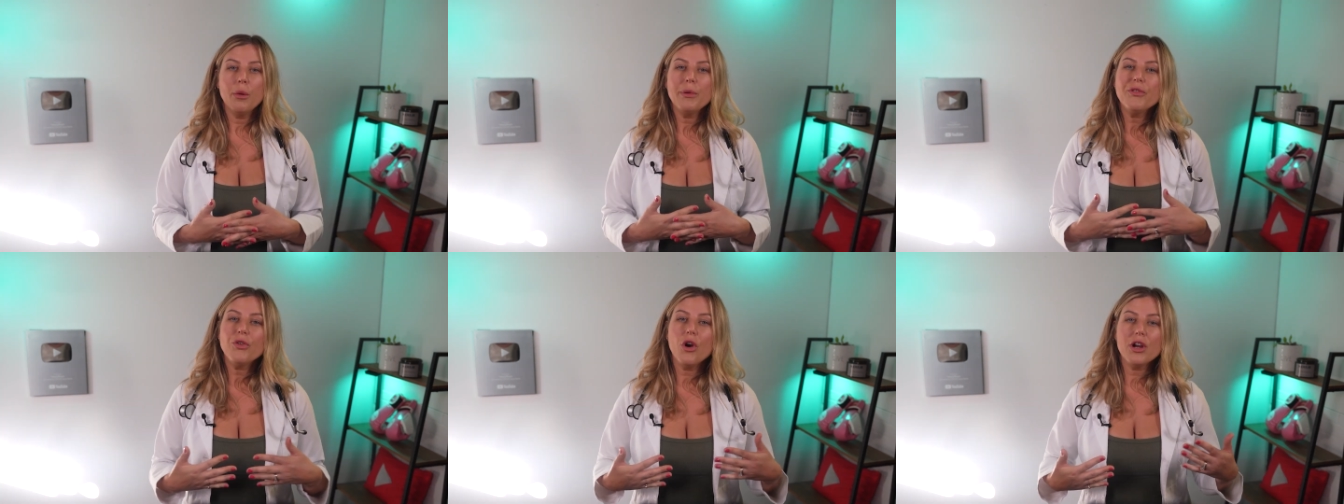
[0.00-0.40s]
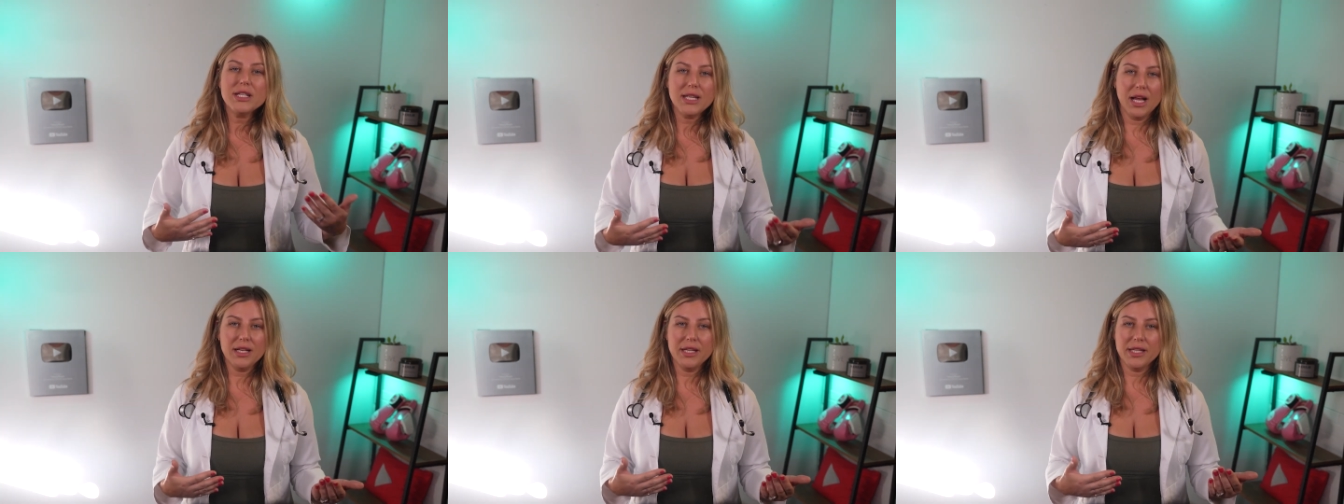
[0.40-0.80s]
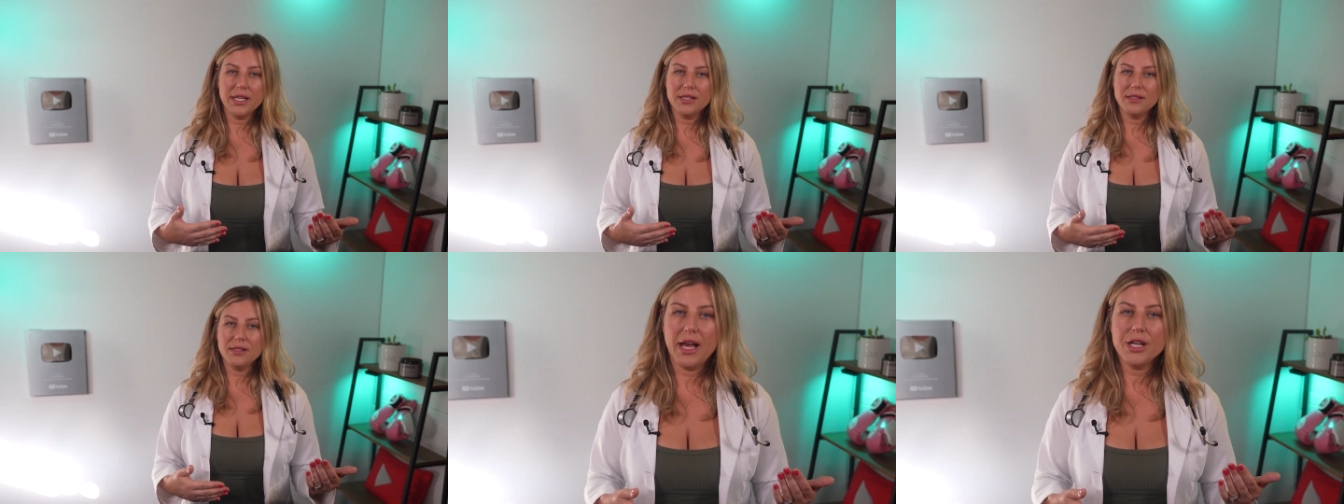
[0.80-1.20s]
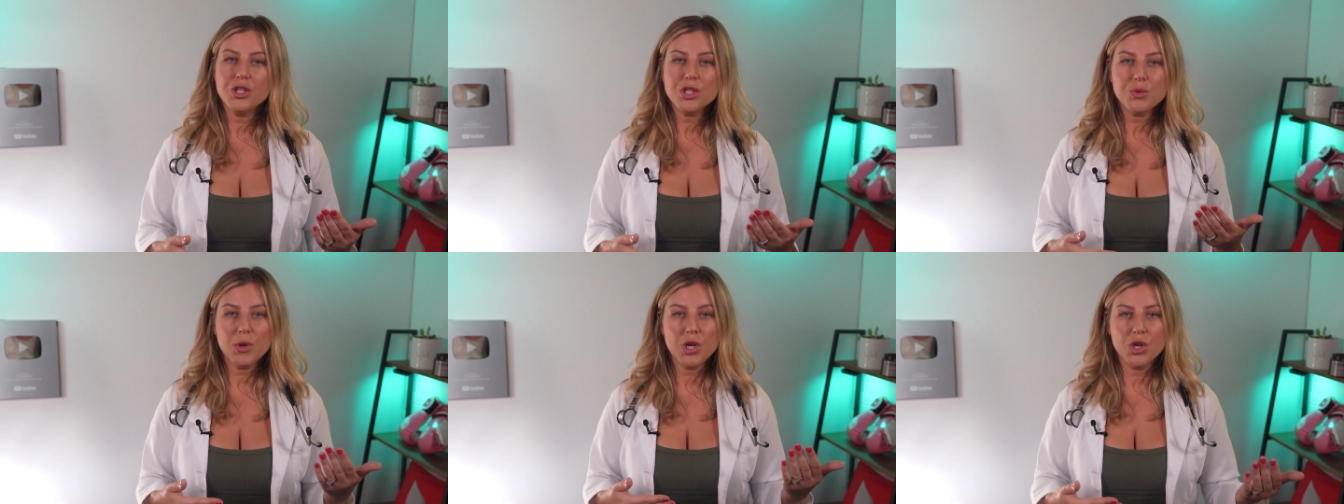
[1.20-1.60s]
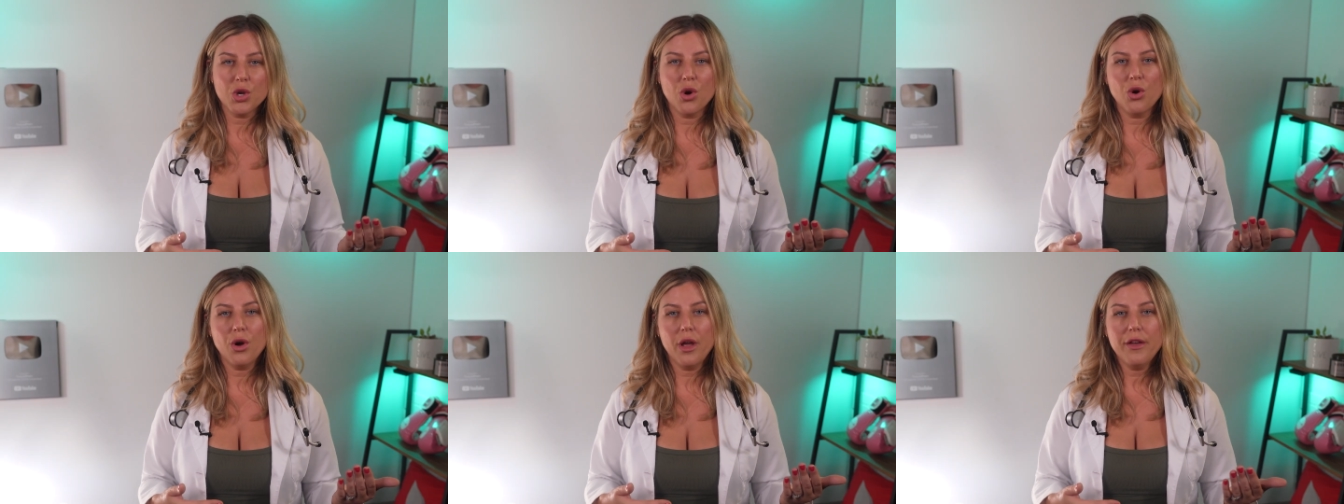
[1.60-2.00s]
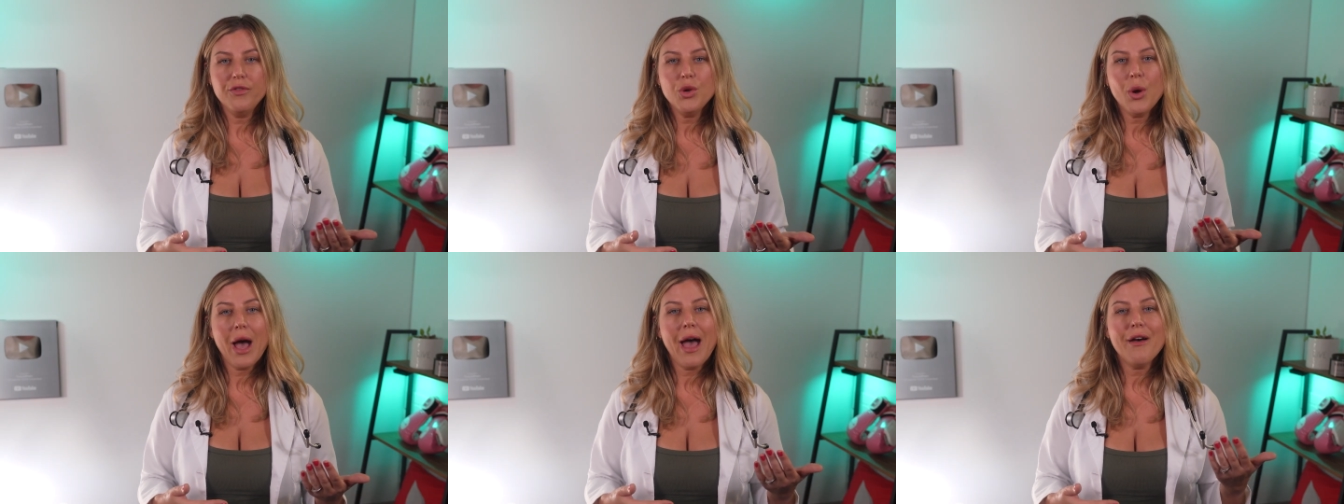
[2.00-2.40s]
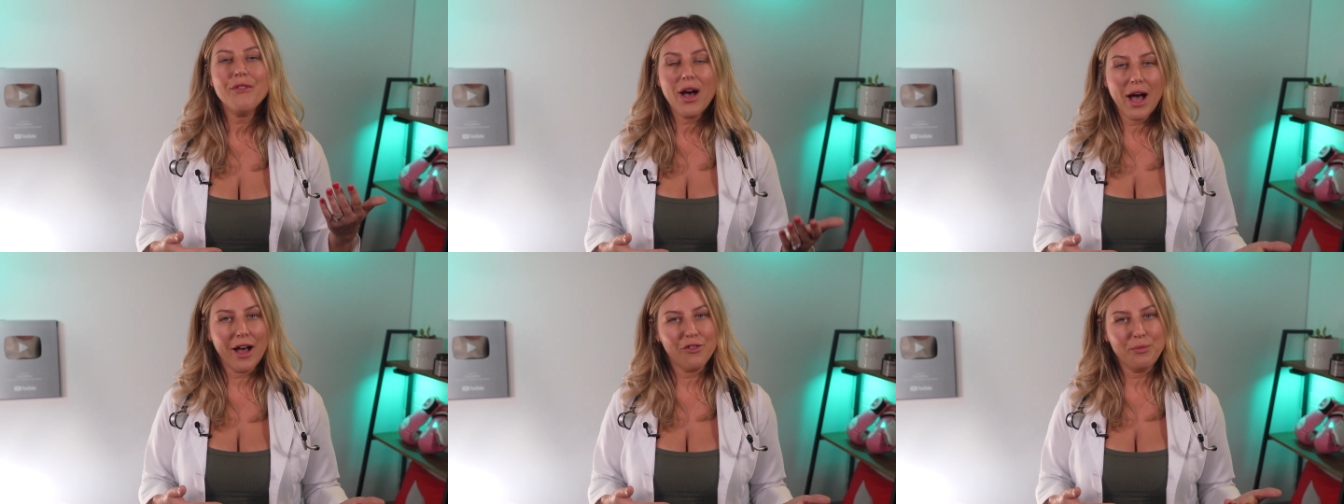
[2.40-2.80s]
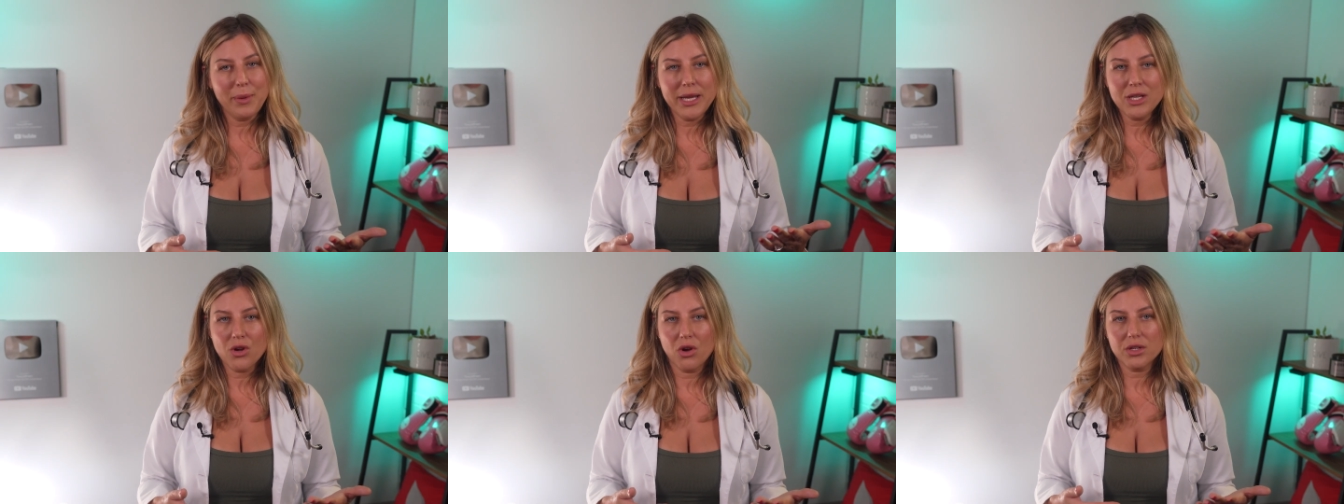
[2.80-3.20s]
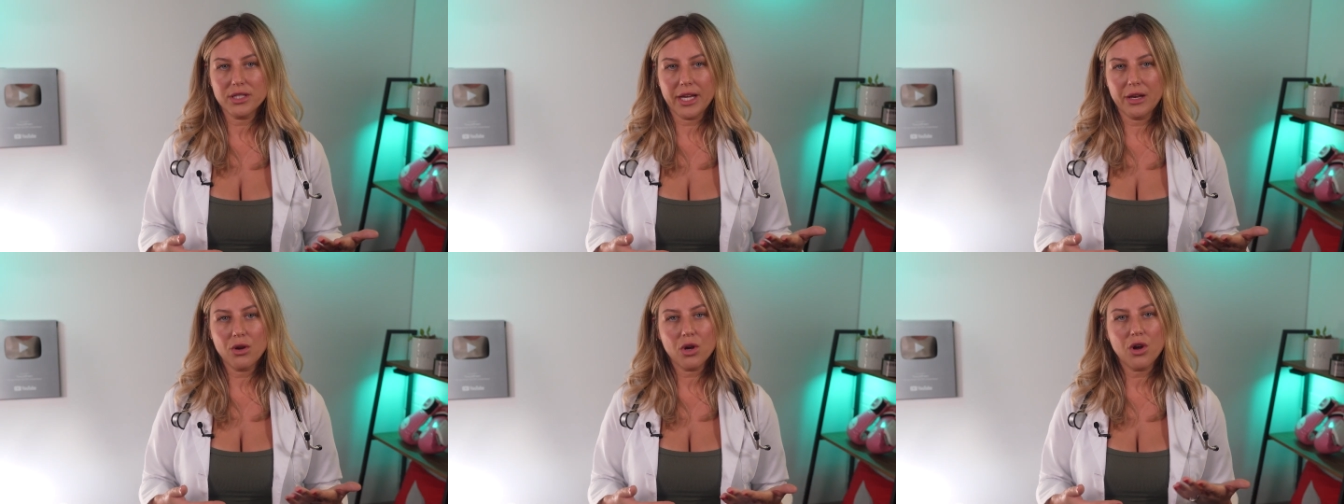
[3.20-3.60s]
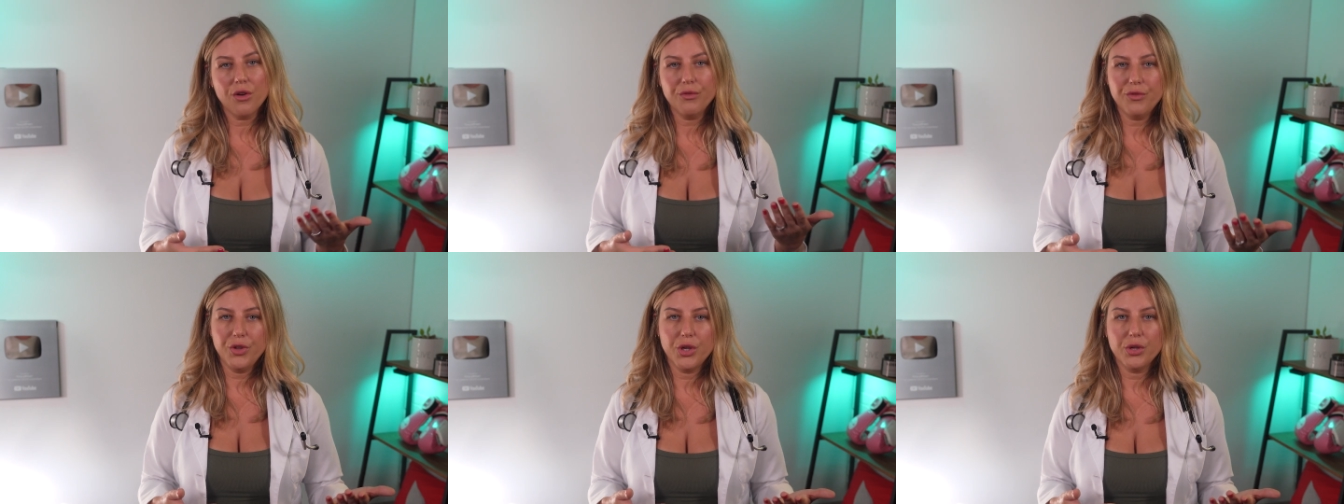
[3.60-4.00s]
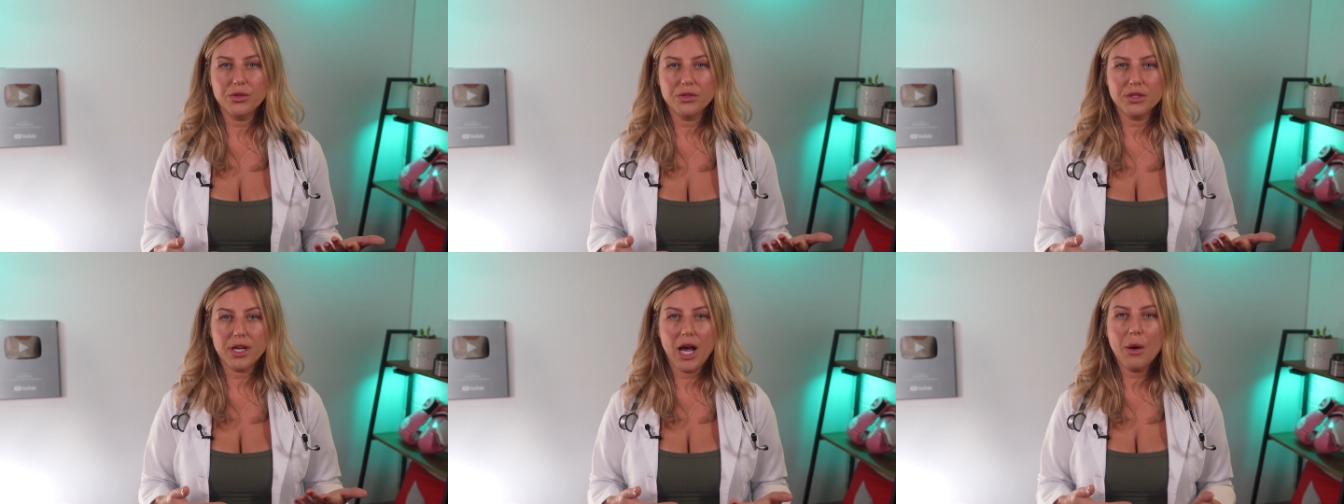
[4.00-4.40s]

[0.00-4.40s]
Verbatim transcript: Well, before I tell you this, I just want to know if you ever have been knocked out or confused.